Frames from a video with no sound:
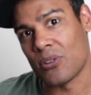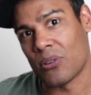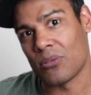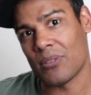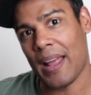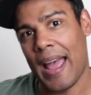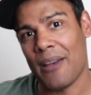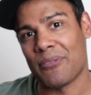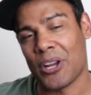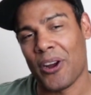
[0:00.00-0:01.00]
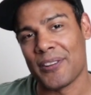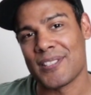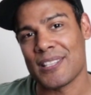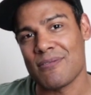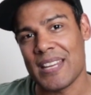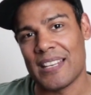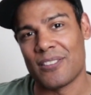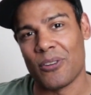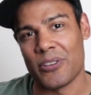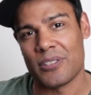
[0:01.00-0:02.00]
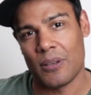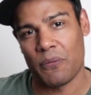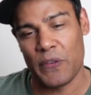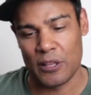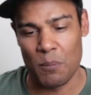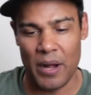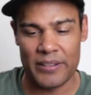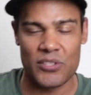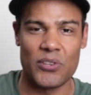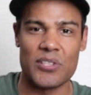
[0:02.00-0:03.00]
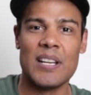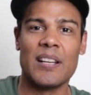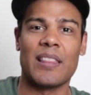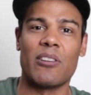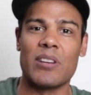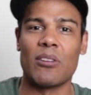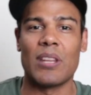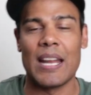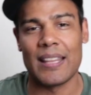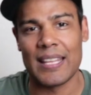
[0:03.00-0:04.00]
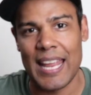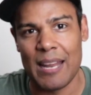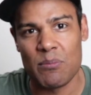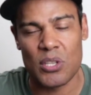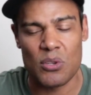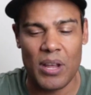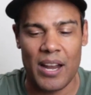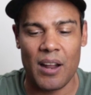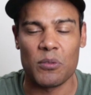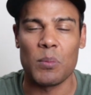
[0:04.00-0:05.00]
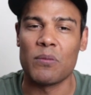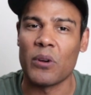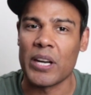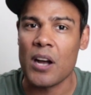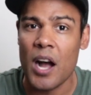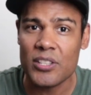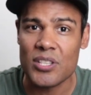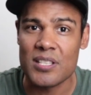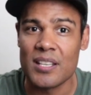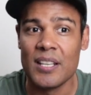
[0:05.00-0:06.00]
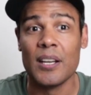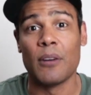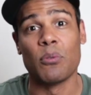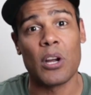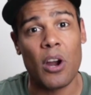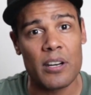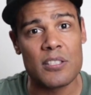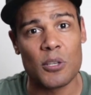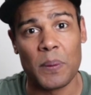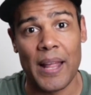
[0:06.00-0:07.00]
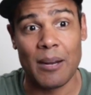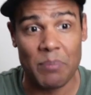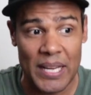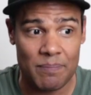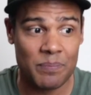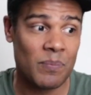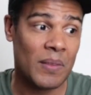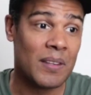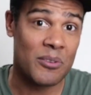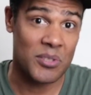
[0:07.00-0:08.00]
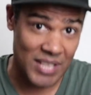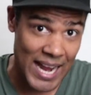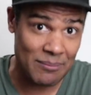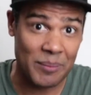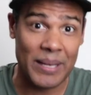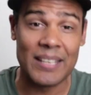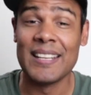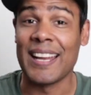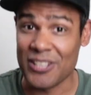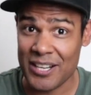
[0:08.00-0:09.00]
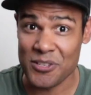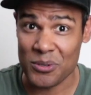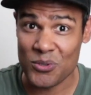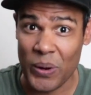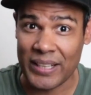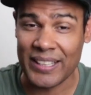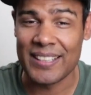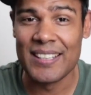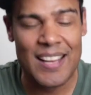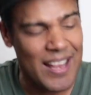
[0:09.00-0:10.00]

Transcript: You don't have the cards that you need in order to defeat the monsters that are near the end of the game. So you kind of have to be very conscious of what cards you're playing, but there's a time limit, and you got to do this quickly.